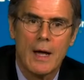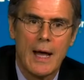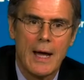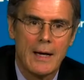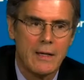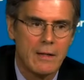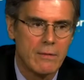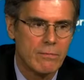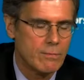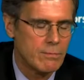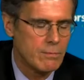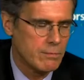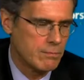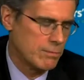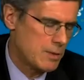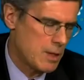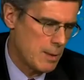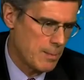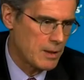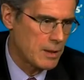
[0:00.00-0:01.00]
And it,
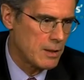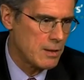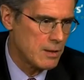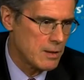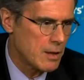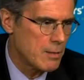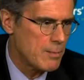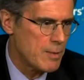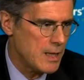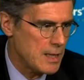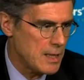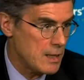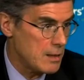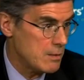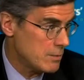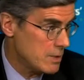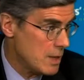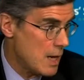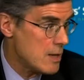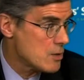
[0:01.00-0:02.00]
typically, the committee
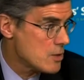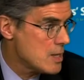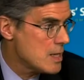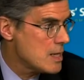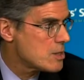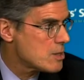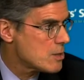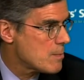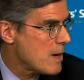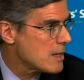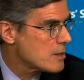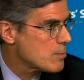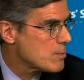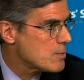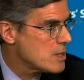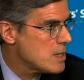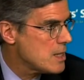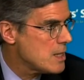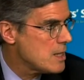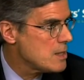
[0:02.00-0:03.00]
does need some
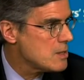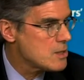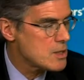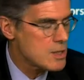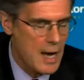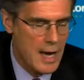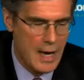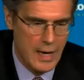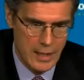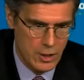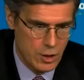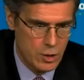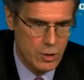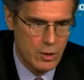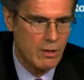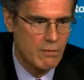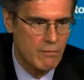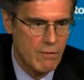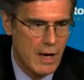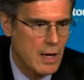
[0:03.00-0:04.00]
expertise, and it
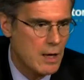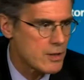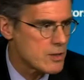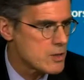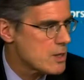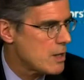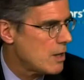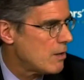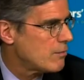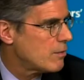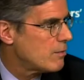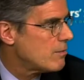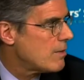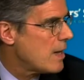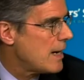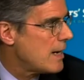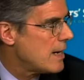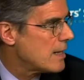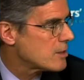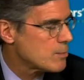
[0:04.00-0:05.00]
should avail itself of
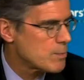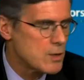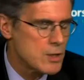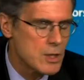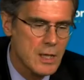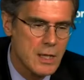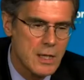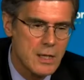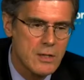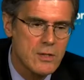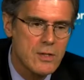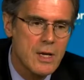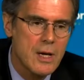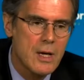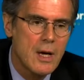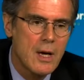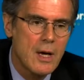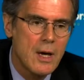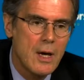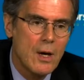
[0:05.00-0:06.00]
that expertise.
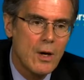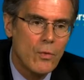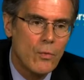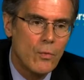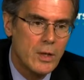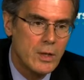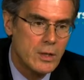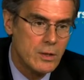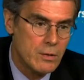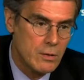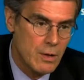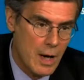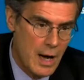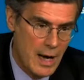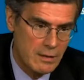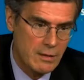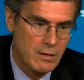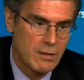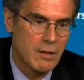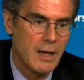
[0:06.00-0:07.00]
We do
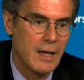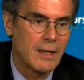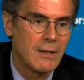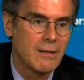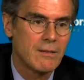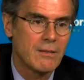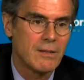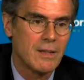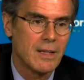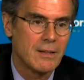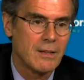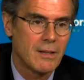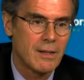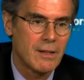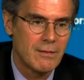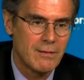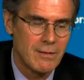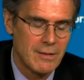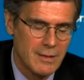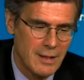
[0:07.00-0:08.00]
not think that the,
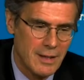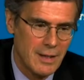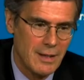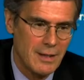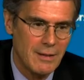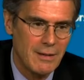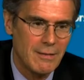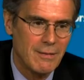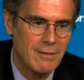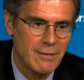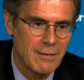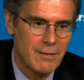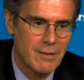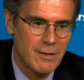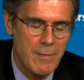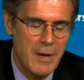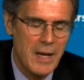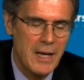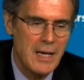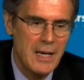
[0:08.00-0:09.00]
the
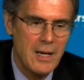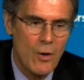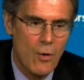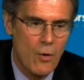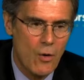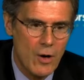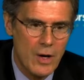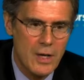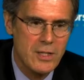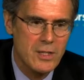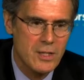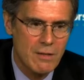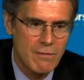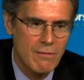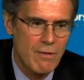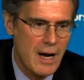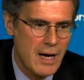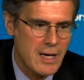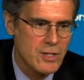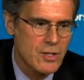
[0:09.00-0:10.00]
committee or its
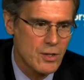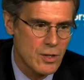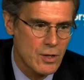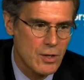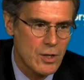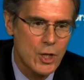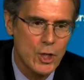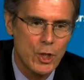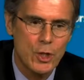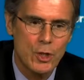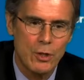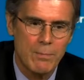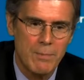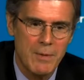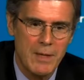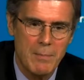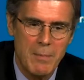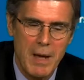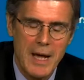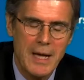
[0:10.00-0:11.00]
advisor should
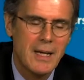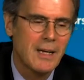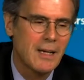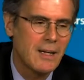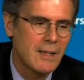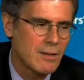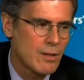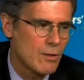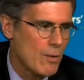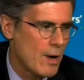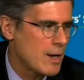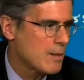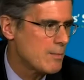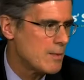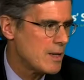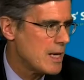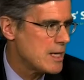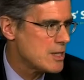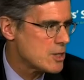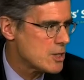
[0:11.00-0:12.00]
be making the
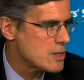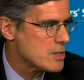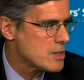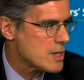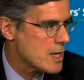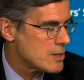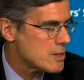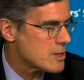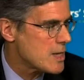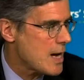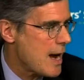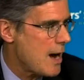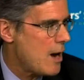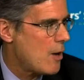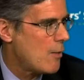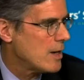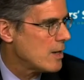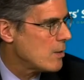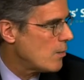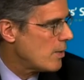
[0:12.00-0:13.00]
recommendations as to
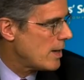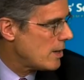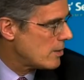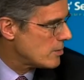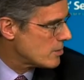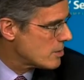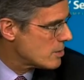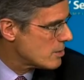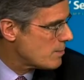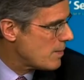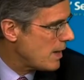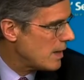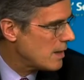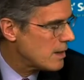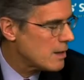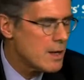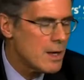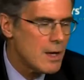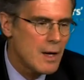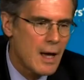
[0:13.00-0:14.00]
how anyone else is paid.
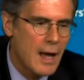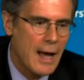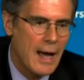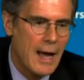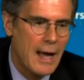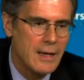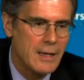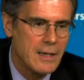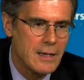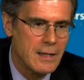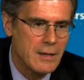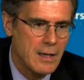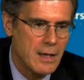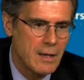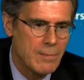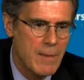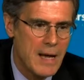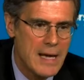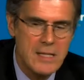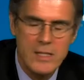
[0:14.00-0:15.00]
And it,
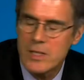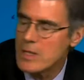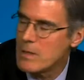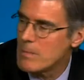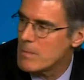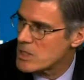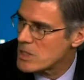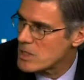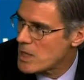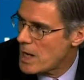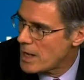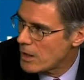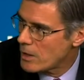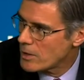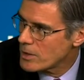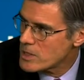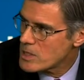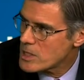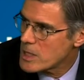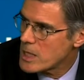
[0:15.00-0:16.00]
it may seem a subtle
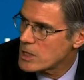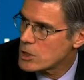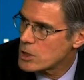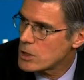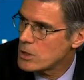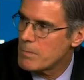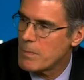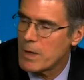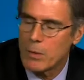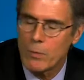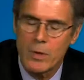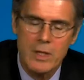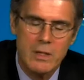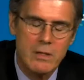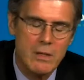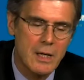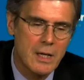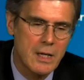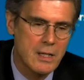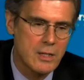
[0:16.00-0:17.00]
distinction, but we
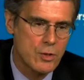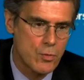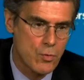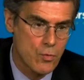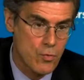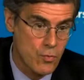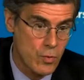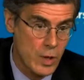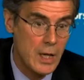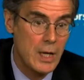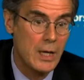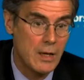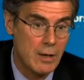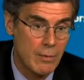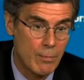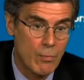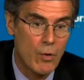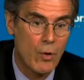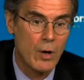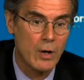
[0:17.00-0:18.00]
think it's really
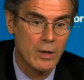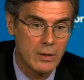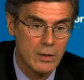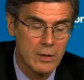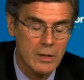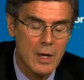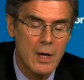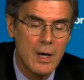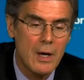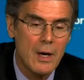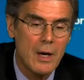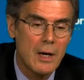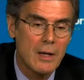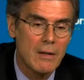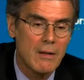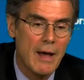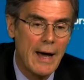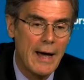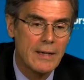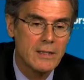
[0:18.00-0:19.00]
important
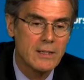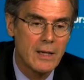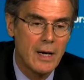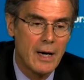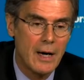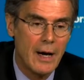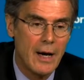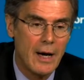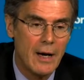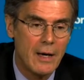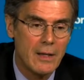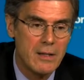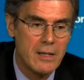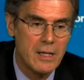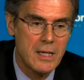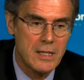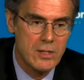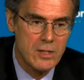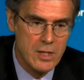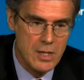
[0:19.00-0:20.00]
that uh,
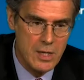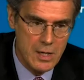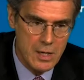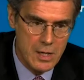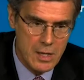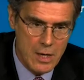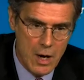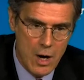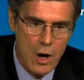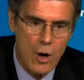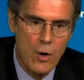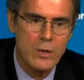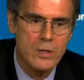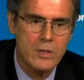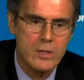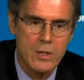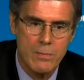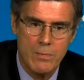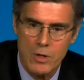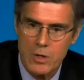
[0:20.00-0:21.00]
the CEO
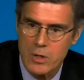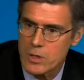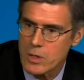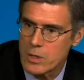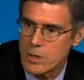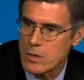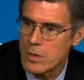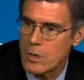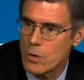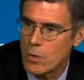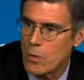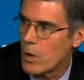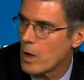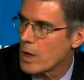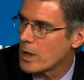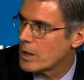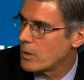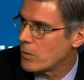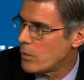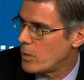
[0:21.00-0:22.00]
is the person who
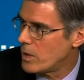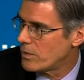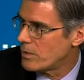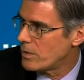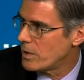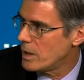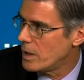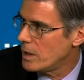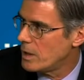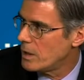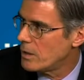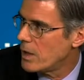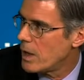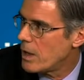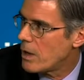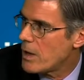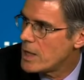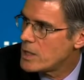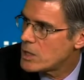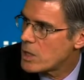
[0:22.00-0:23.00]
working with the
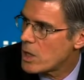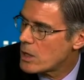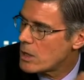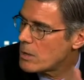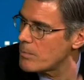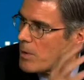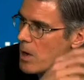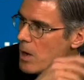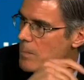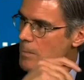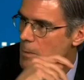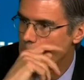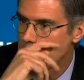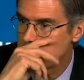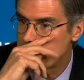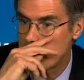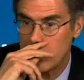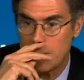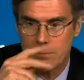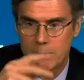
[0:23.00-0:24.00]
their HR
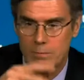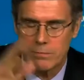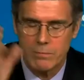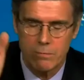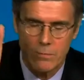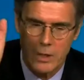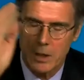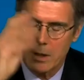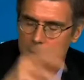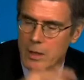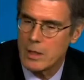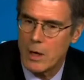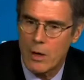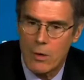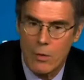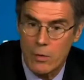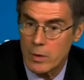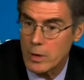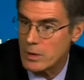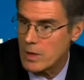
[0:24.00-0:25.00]
department and you
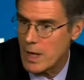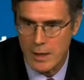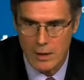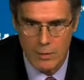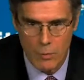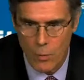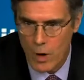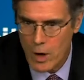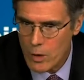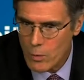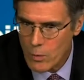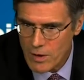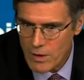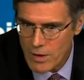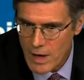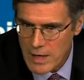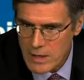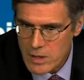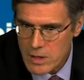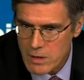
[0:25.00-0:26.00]
know they can work with
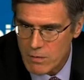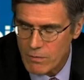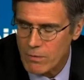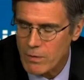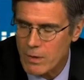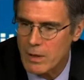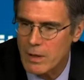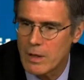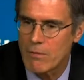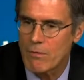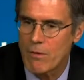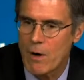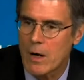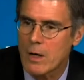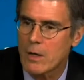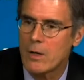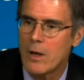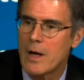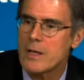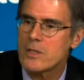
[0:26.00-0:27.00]
us if, mm-hmm. if our
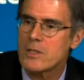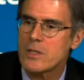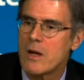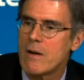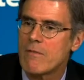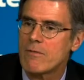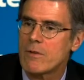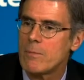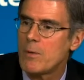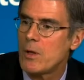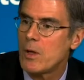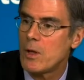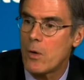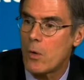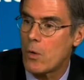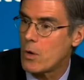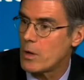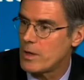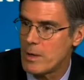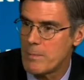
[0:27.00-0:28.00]
client's comfortable
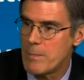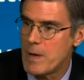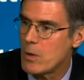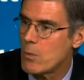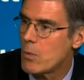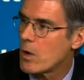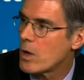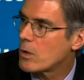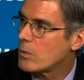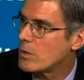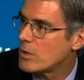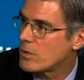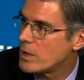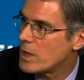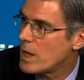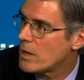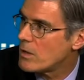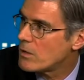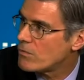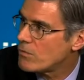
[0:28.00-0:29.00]
or they may work with
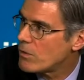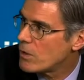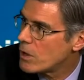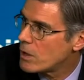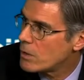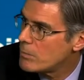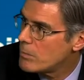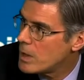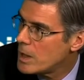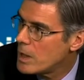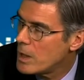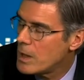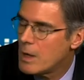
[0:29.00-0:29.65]
another firm.